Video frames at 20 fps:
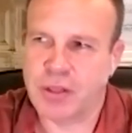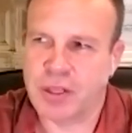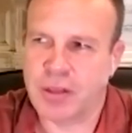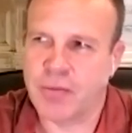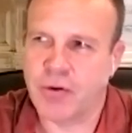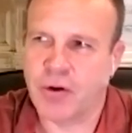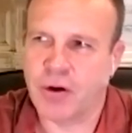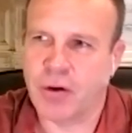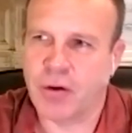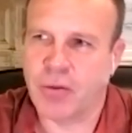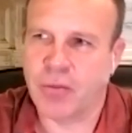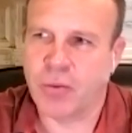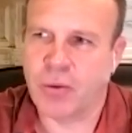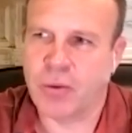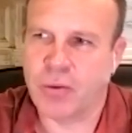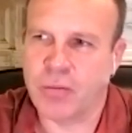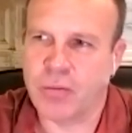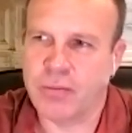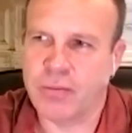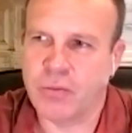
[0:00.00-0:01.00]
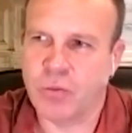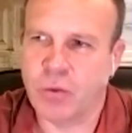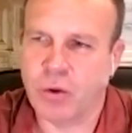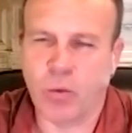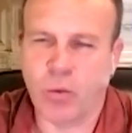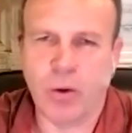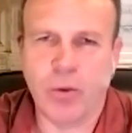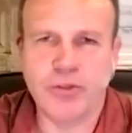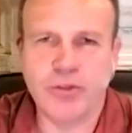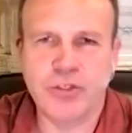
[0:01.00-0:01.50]
them on?
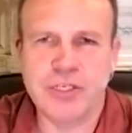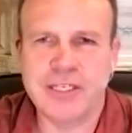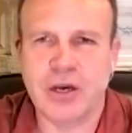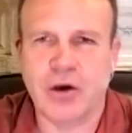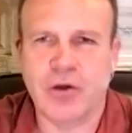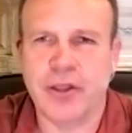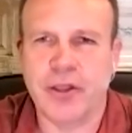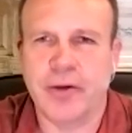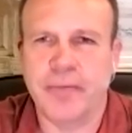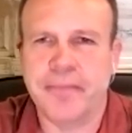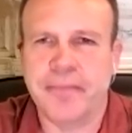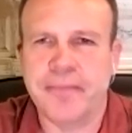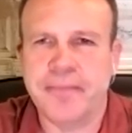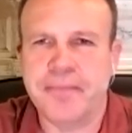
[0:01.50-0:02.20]
What would you tell them?